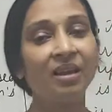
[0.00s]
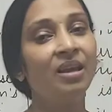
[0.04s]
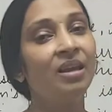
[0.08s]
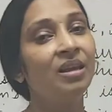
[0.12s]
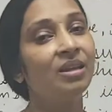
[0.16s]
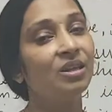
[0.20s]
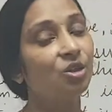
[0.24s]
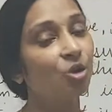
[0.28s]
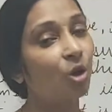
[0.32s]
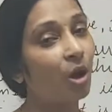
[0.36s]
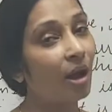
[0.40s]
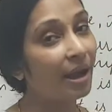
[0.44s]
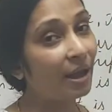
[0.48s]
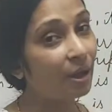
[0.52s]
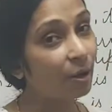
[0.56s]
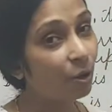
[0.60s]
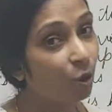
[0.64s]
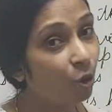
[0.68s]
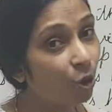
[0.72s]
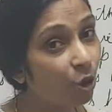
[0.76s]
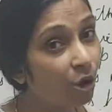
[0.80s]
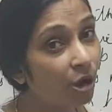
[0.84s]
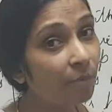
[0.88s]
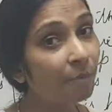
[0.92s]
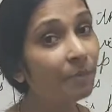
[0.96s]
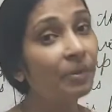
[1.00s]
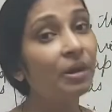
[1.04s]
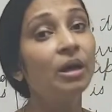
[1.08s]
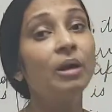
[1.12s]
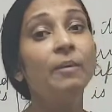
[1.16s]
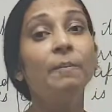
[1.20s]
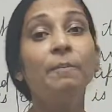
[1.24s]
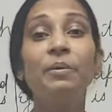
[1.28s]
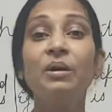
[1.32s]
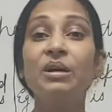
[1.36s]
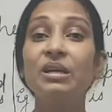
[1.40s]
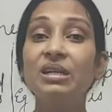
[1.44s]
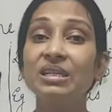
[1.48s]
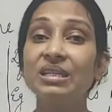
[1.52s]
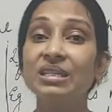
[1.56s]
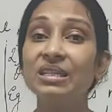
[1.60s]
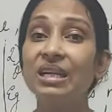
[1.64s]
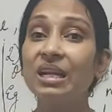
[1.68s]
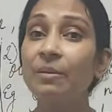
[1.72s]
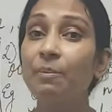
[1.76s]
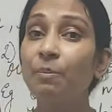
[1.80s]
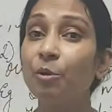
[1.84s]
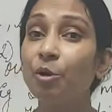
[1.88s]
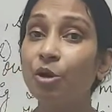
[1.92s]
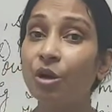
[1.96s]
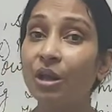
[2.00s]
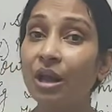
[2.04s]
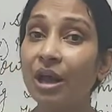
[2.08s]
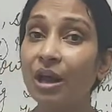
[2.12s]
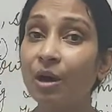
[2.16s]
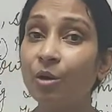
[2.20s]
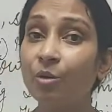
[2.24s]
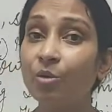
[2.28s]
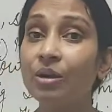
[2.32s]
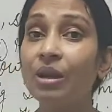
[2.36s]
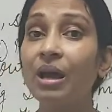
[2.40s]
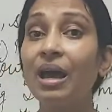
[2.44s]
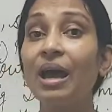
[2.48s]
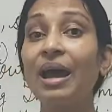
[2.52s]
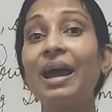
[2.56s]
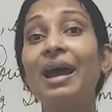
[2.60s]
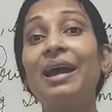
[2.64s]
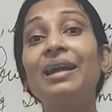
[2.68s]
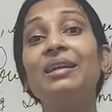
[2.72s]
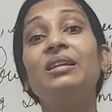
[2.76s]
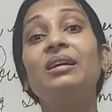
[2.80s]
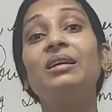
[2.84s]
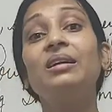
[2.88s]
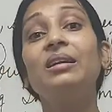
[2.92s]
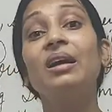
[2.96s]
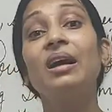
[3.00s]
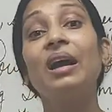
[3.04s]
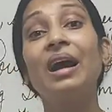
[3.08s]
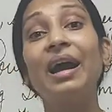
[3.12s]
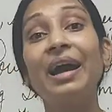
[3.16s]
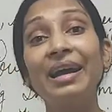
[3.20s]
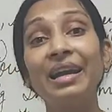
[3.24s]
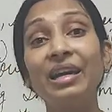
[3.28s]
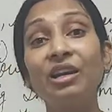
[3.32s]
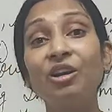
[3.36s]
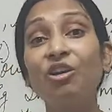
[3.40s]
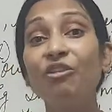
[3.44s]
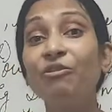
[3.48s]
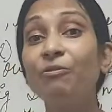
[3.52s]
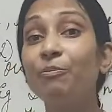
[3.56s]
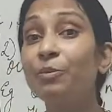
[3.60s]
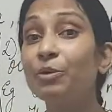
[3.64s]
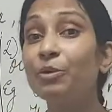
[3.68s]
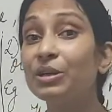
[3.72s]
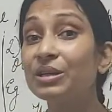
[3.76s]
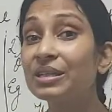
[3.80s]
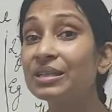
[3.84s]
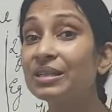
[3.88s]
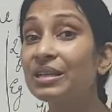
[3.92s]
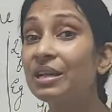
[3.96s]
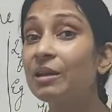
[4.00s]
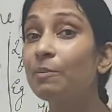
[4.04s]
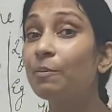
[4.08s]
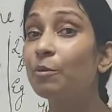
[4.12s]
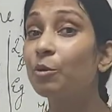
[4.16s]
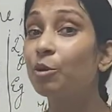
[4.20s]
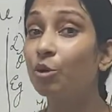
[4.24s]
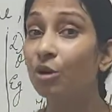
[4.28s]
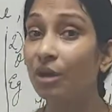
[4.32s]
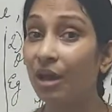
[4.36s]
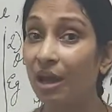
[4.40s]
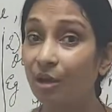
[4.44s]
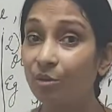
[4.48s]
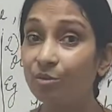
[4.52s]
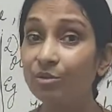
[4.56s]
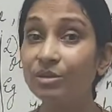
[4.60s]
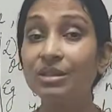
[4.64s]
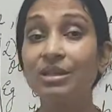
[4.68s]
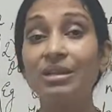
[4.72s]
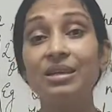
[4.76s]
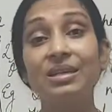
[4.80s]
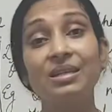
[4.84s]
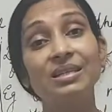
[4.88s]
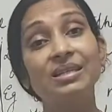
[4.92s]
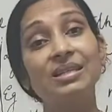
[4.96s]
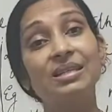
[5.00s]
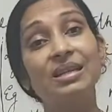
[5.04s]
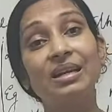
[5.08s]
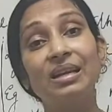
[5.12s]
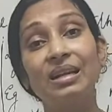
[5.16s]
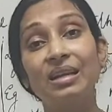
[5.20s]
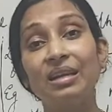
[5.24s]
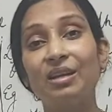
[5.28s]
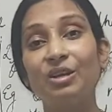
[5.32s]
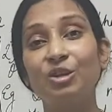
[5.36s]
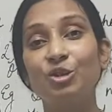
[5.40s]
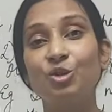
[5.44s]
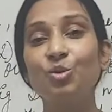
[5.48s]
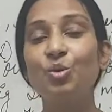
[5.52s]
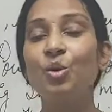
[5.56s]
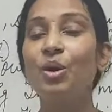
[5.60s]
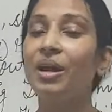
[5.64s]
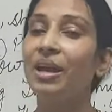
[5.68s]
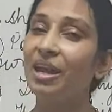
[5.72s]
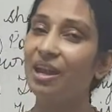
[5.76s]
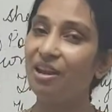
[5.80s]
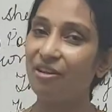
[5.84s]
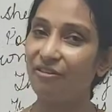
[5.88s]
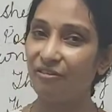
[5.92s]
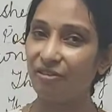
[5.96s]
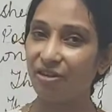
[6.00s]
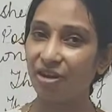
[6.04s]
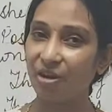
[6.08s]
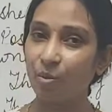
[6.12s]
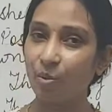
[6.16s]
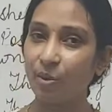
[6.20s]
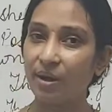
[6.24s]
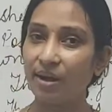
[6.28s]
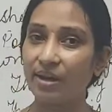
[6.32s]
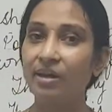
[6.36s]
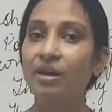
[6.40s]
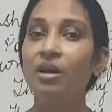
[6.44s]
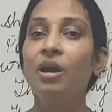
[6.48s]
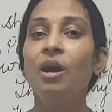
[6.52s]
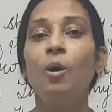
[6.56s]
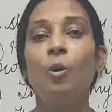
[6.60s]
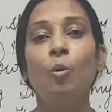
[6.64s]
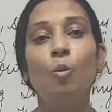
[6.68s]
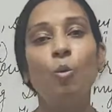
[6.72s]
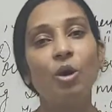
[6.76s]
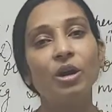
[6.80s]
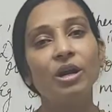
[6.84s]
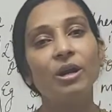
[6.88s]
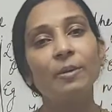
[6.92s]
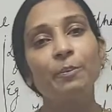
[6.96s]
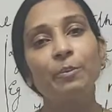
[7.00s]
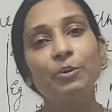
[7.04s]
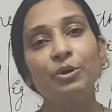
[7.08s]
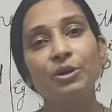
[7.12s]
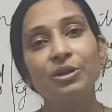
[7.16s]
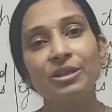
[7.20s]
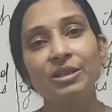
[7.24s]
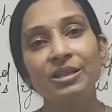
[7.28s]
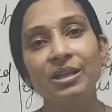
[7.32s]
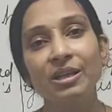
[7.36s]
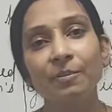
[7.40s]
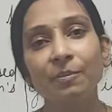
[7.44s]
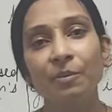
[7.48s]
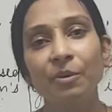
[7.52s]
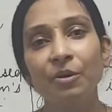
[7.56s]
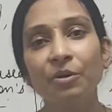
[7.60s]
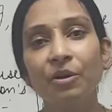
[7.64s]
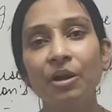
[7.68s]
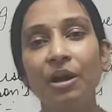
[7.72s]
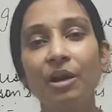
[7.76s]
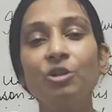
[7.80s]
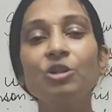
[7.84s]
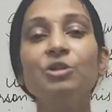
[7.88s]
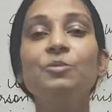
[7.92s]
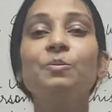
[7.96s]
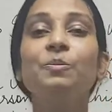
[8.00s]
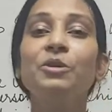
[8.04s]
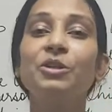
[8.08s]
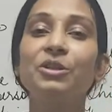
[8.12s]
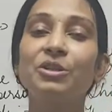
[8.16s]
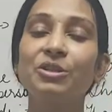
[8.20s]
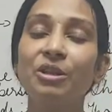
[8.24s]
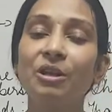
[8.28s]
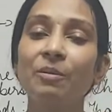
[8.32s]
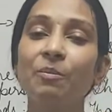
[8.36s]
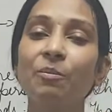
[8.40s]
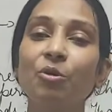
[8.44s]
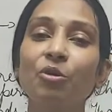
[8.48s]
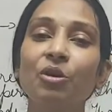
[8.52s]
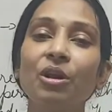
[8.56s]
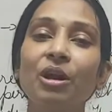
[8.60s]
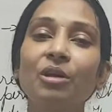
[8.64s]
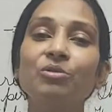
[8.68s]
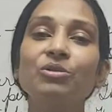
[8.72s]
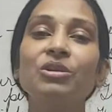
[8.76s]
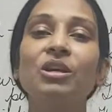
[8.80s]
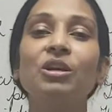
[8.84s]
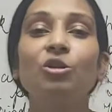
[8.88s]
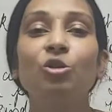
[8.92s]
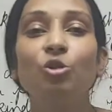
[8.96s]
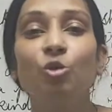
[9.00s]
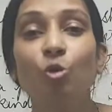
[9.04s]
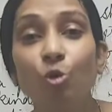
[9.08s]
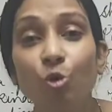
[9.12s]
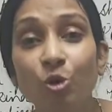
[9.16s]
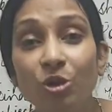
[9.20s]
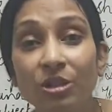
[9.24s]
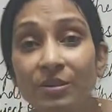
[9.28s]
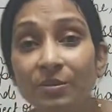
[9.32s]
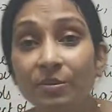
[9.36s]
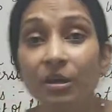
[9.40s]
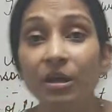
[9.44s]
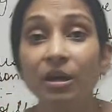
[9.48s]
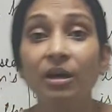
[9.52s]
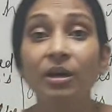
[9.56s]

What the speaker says: So I hope personal pronoun and the kind of personal pronouns is clear to everyone. What are personal pronouns? Personal pronouns are those